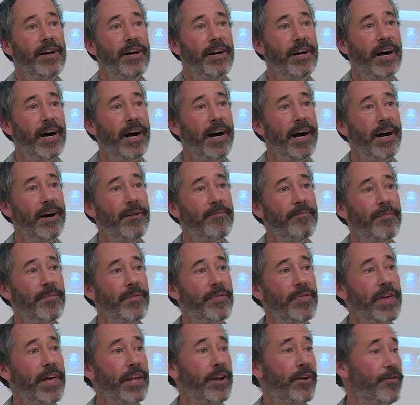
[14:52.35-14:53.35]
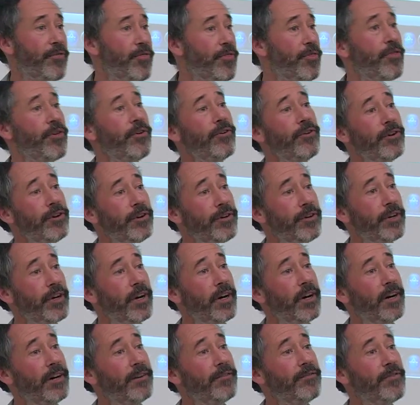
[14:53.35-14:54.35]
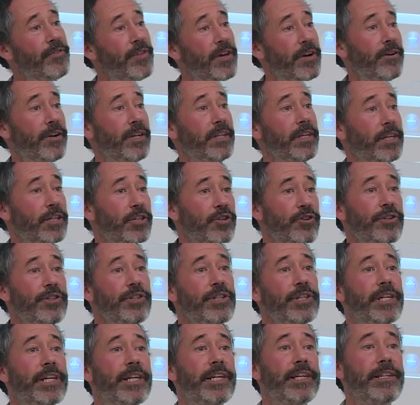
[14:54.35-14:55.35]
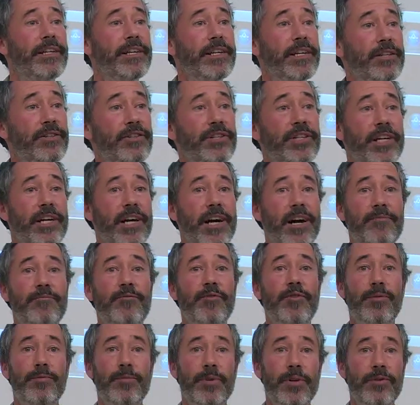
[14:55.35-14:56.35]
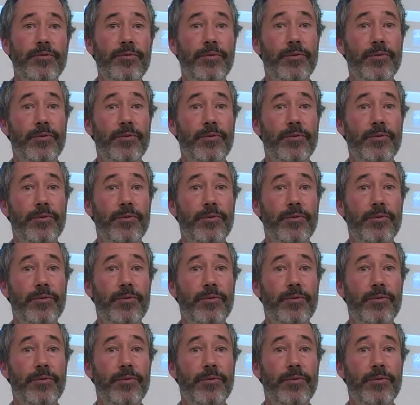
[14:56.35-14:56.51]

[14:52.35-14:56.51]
that a third of their electricity needs to come from